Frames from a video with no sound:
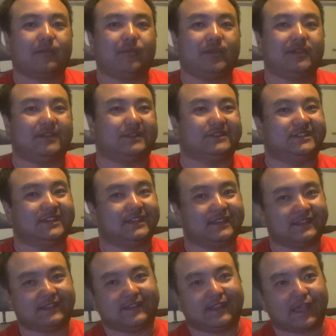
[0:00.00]
We
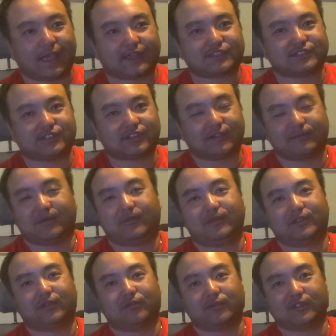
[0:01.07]
didn't actually come up
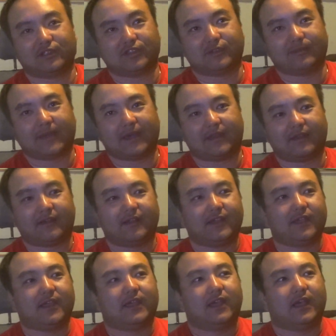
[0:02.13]
with a really good pattern.
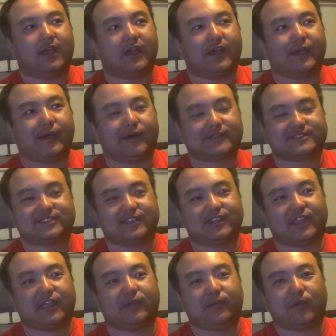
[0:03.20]
On
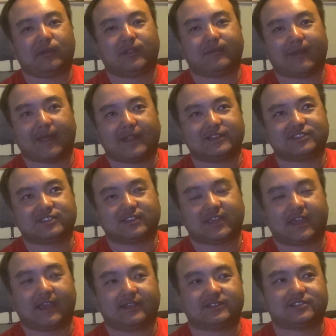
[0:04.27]
Sunday, we only managed to
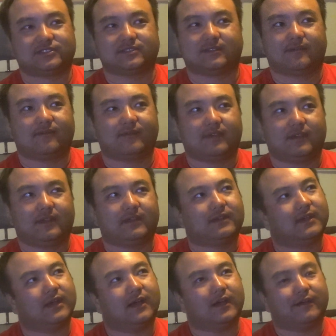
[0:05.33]
catch
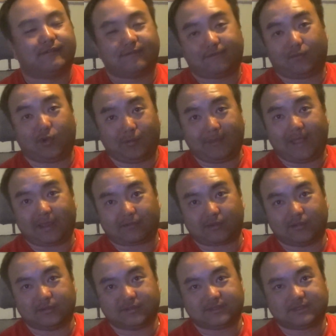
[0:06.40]
4
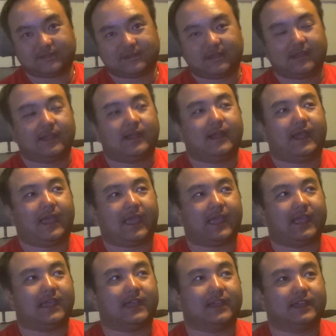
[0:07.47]
mackerels
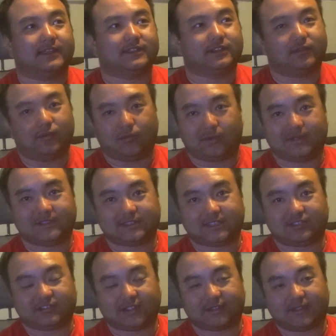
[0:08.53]
and 1
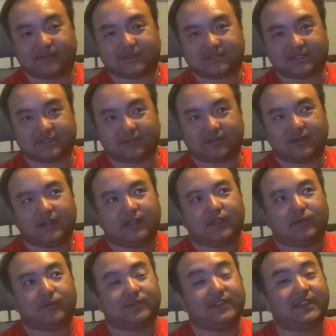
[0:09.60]
sea trout that was legal.
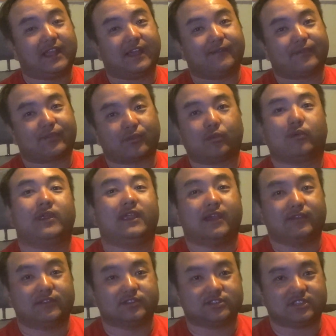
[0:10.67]
We did have 3
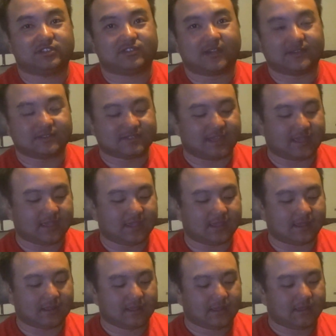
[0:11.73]
other sea trouts to
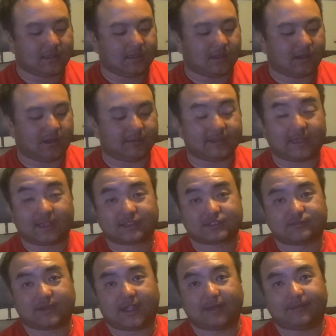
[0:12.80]
hit on the
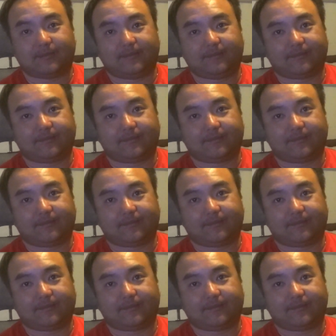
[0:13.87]
X-Wrap,